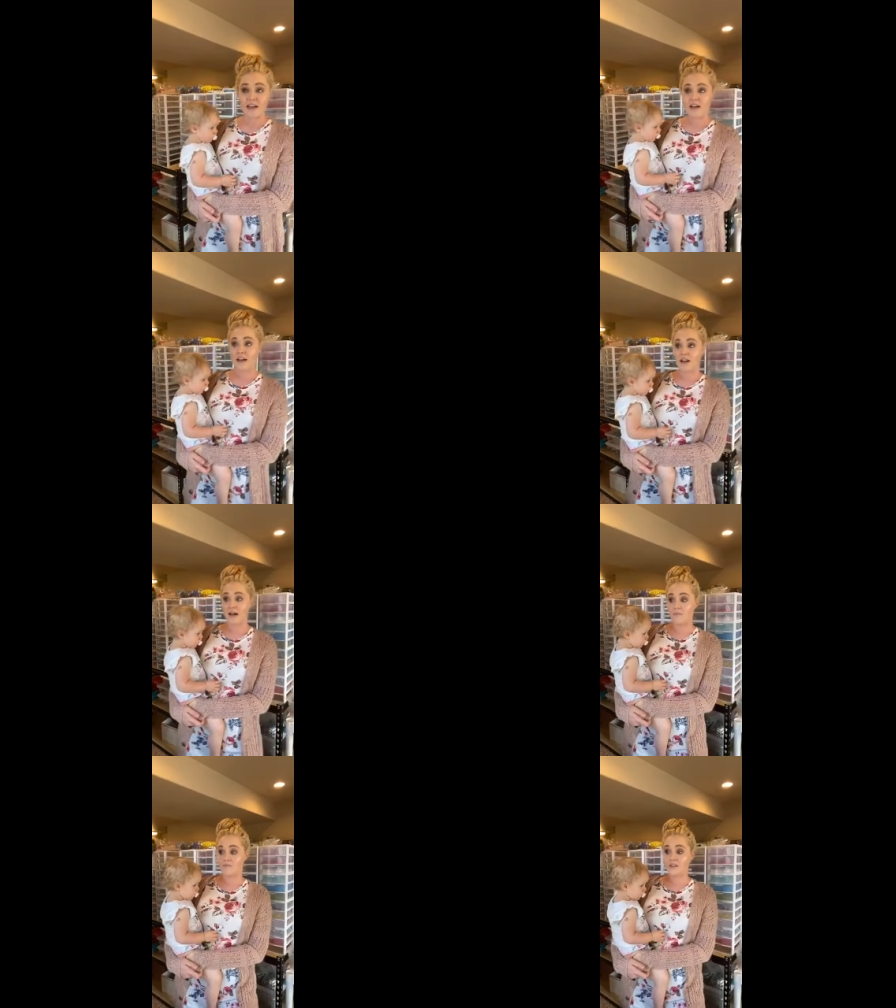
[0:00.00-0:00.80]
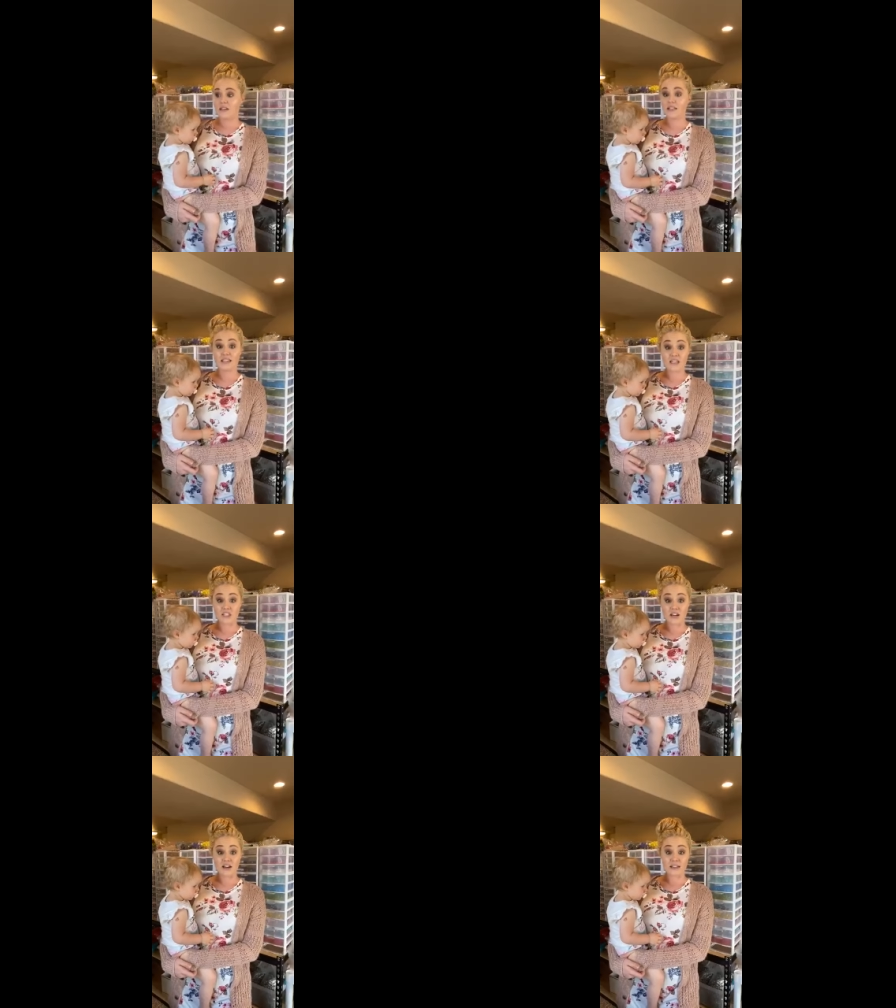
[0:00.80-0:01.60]
um,
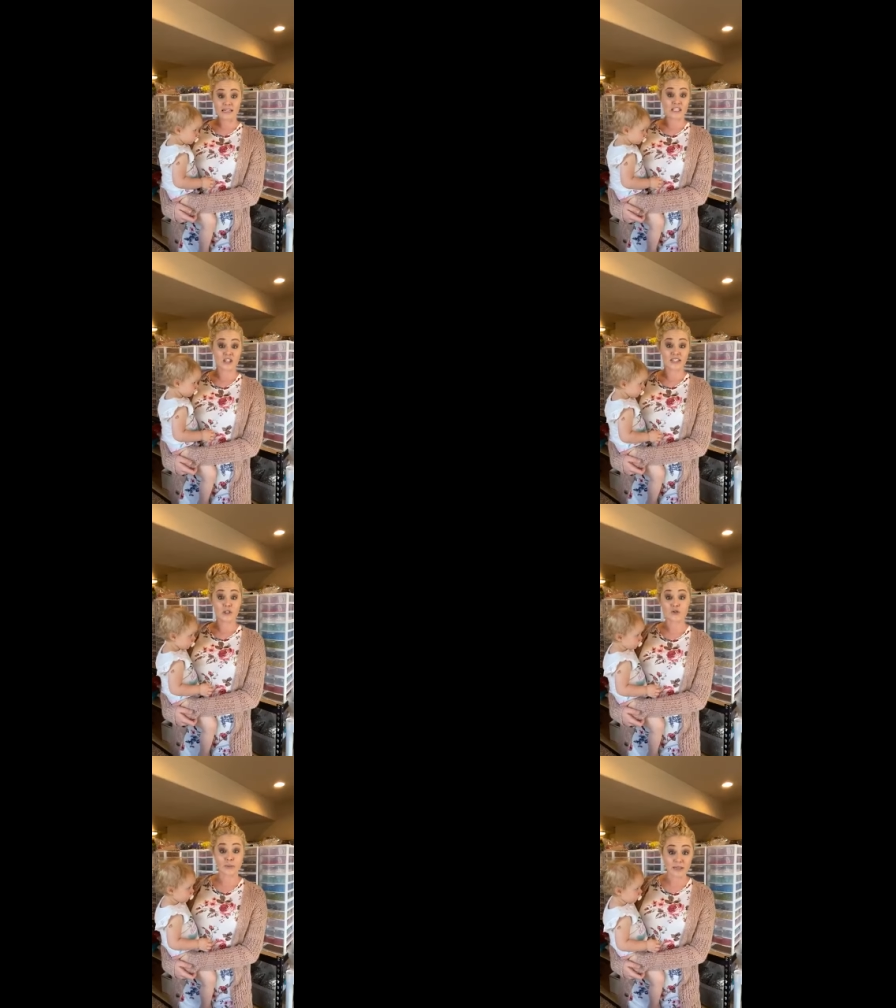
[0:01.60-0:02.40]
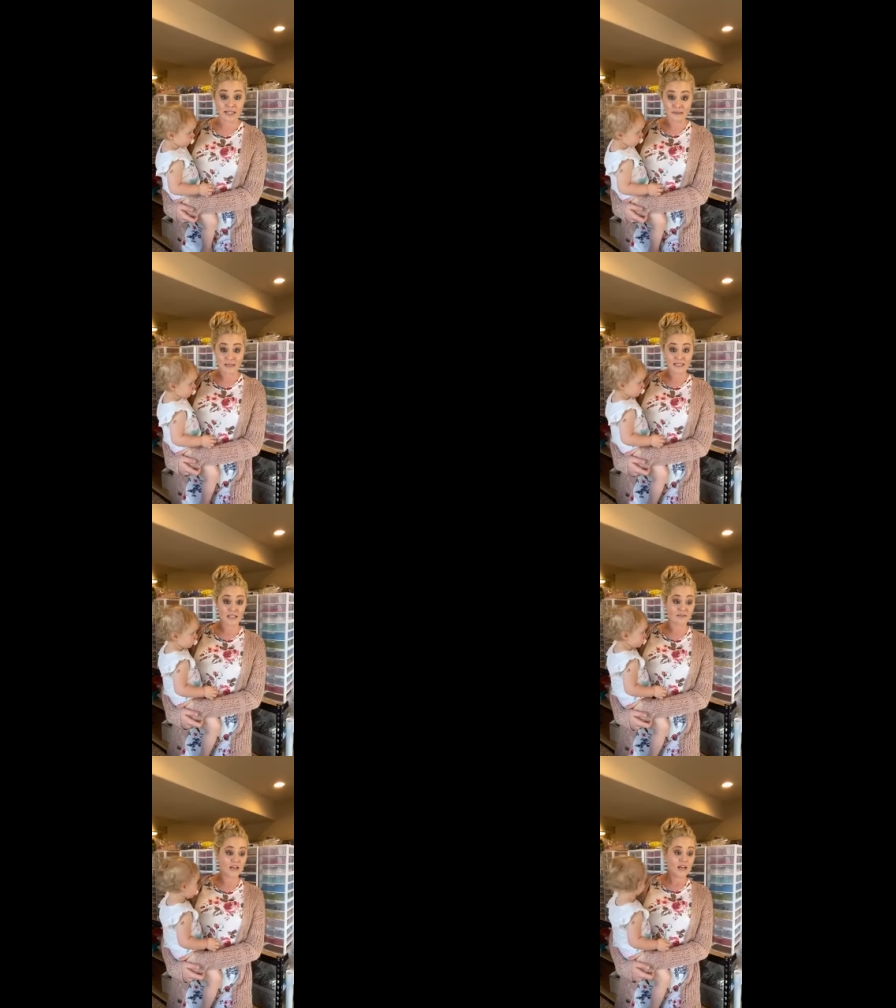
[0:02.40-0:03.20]
DHL. DHL is extremely
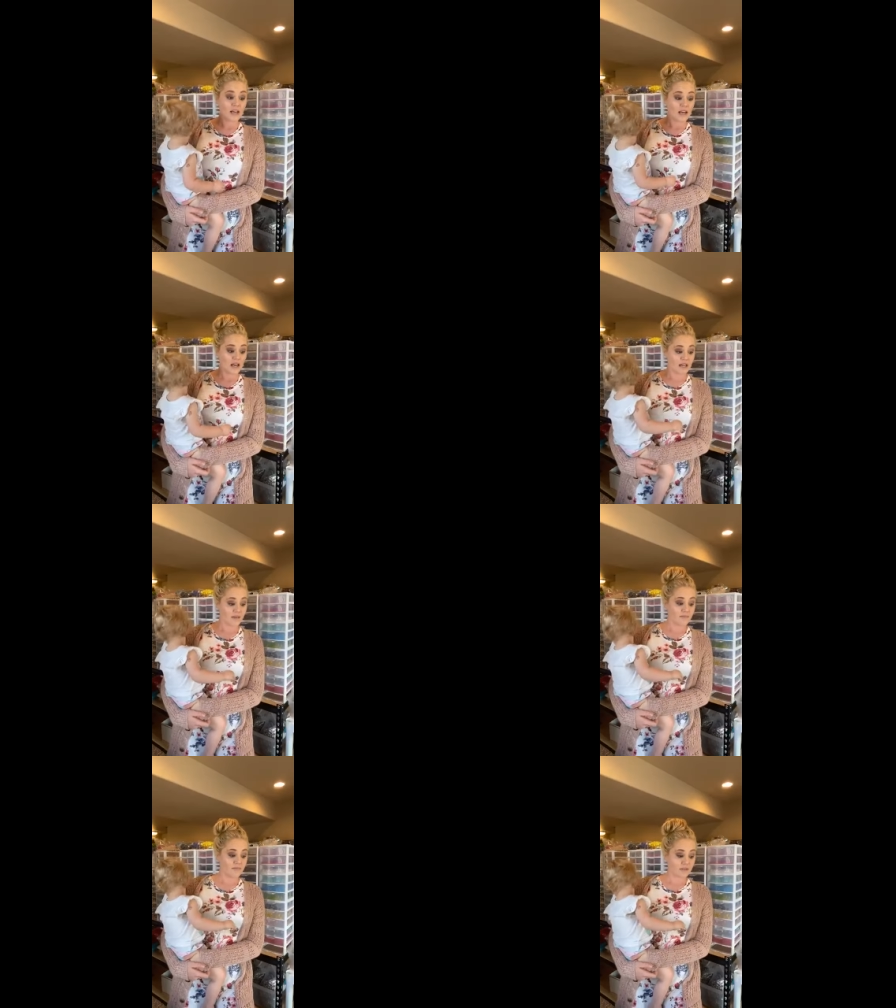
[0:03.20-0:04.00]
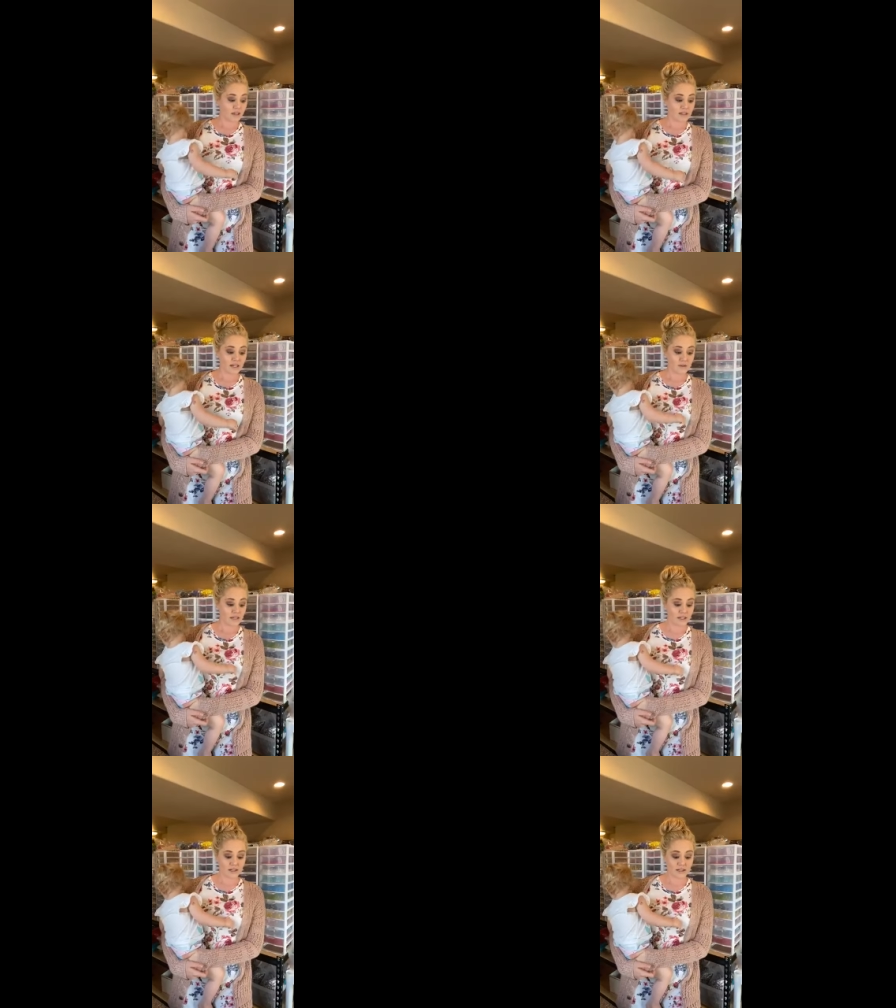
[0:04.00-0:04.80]
expensive. Um, there
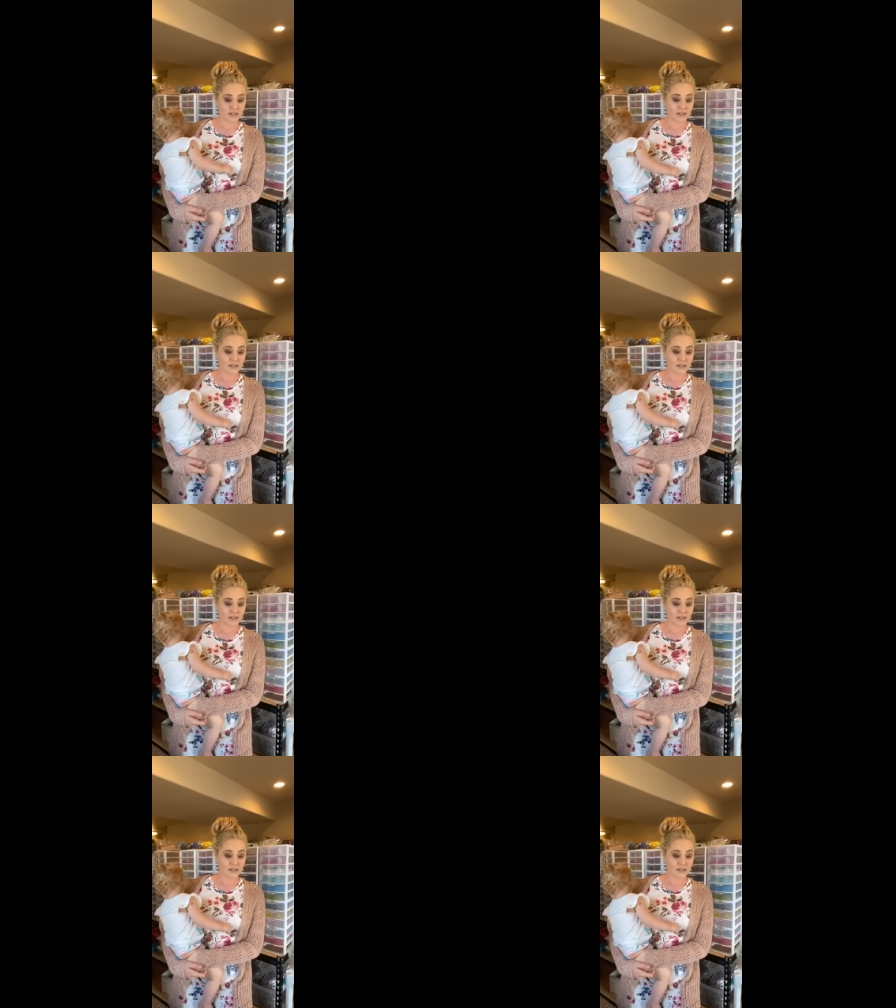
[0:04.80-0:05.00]
were